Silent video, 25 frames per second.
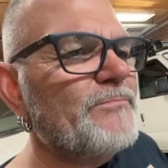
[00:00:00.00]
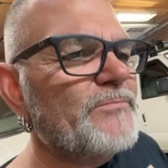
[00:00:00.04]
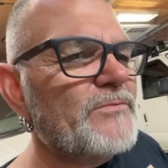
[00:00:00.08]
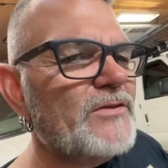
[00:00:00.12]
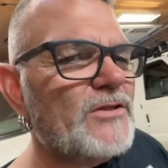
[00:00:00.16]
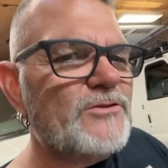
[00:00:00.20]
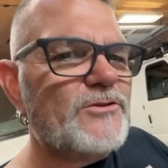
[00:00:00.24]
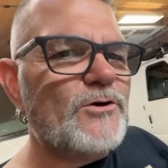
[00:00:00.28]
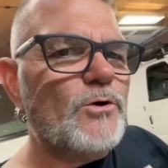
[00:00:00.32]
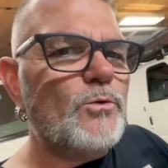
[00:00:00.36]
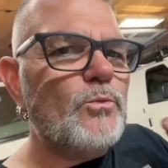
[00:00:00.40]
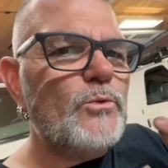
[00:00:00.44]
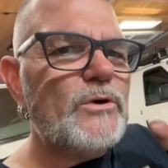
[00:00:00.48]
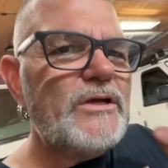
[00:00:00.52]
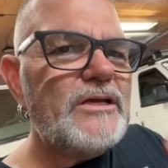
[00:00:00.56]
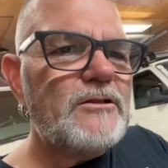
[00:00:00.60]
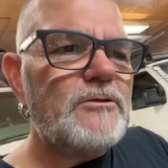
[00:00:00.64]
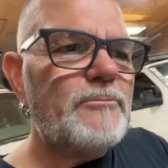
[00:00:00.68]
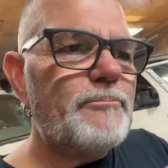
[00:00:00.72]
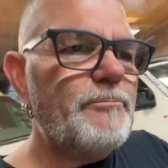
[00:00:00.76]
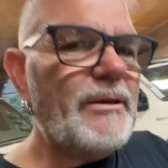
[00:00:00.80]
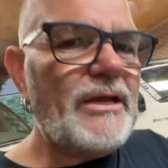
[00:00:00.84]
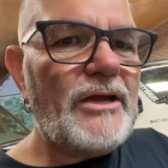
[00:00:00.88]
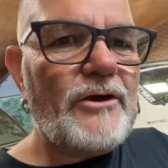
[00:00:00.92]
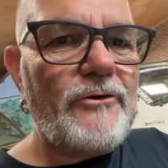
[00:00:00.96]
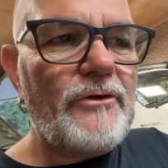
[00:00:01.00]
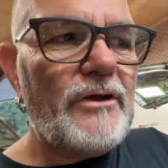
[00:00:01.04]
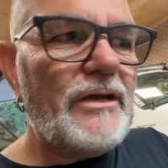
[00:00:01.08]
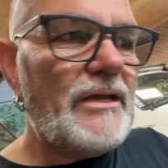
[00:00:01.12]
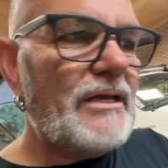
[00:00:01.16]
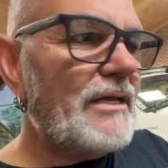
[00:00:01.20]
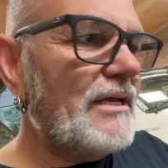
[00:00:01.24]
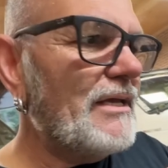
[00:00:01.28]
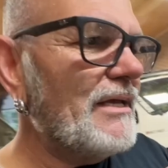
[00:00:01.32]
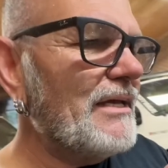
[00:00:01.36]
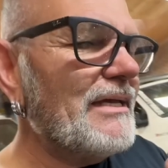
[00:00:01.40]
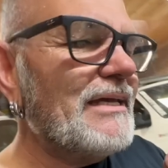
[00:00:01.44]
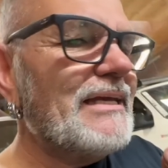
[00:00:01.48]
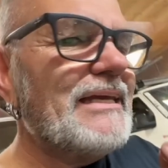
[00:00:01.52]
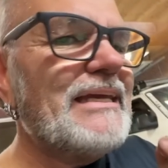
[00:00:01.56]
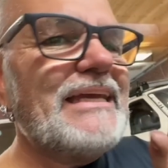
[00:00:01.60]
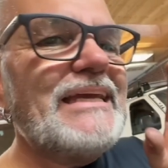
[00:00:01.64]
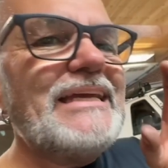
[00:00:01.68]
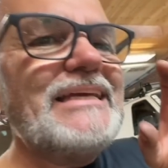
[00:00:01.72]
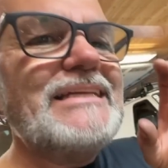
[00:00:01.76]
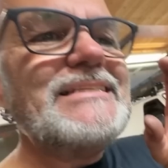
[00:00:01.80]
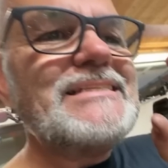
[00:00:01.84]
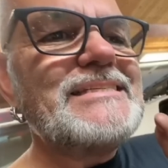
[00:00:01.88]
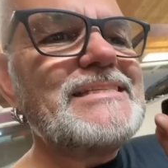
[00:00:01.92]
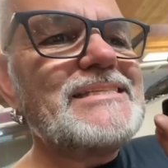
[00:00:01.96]
the wheel bearing
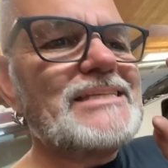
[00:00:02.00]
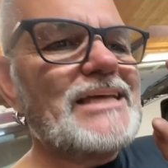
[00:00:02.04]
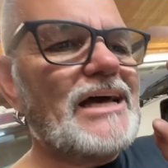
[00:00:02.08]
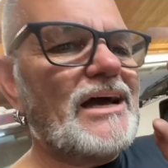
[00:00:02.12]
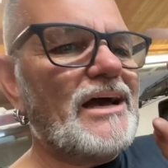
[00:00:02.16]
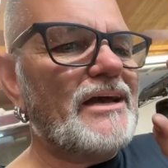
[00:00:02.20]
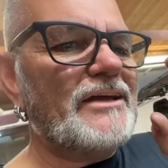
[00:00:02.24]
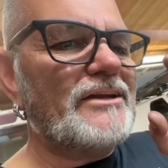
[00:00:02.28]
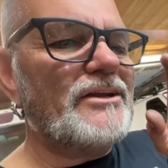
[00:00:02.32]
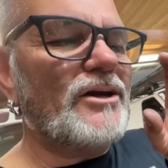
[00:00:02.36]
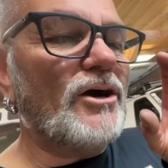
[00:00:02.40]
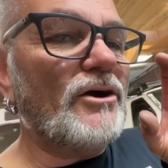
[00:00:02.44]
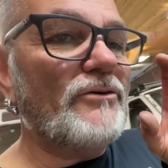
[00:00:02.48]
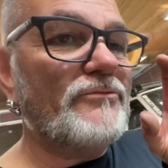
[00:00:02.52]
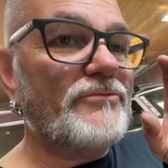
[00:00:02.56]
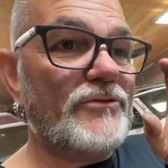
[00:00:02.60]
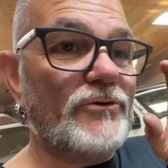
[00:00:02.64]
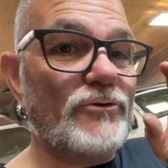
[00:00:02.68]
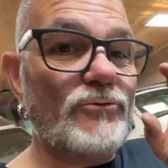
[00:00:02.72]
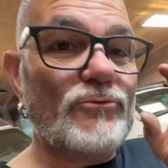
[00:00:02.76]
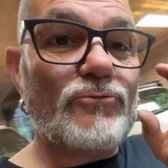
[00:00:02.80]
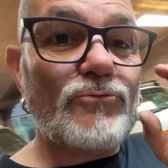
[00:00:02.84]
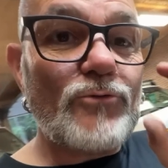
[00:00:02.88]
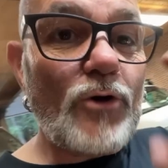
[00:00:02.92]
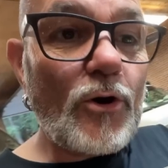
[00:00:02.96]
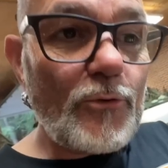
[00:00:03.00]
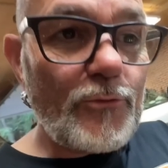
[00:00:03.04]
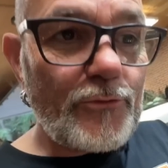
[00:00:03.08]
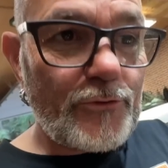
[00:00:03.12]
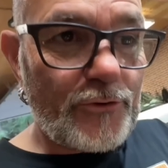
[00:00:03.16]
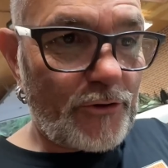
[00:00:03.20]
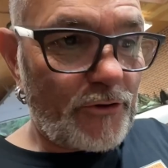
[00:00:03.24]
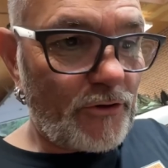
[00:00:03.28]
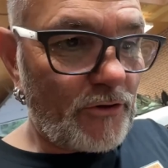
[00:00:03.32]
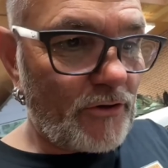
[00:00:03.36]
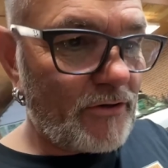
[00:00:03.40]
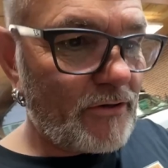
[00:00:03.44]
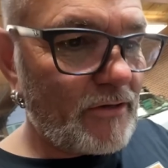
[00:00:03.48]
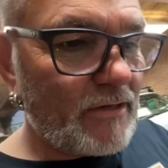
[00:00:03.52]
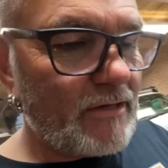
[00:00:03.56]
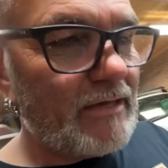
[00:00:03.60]
inside of the rotor,